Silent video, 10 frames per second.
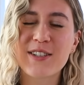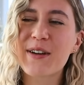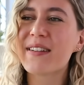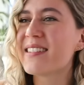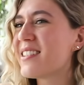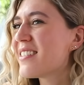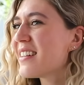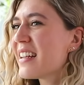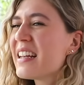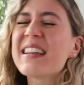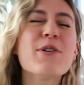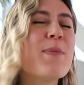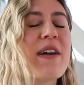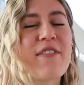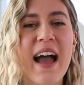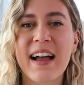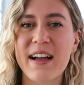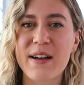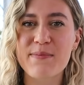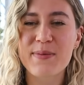You know, it's still a little bit of a hang
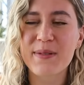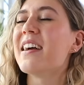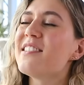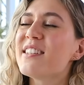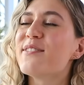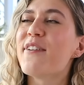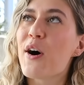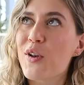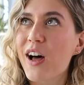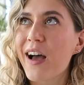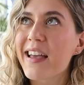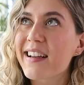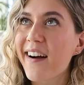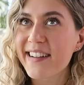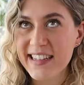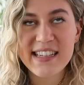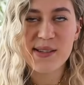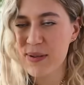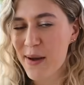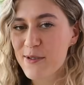up. I just felt like I needed
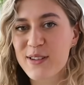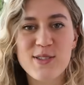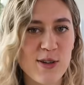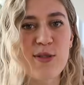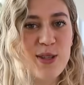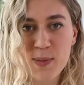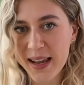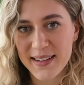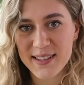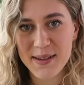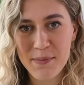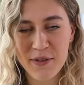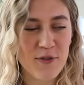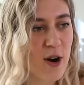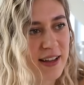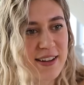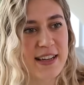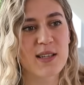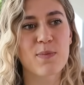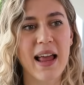to be able to do the splits before I could
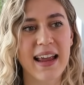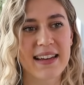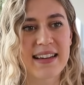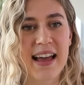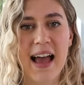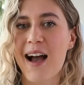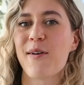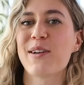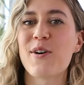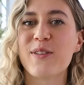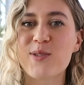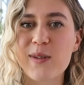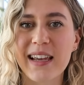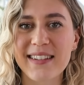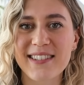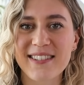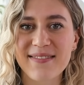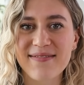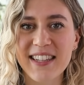explain how I got the splits.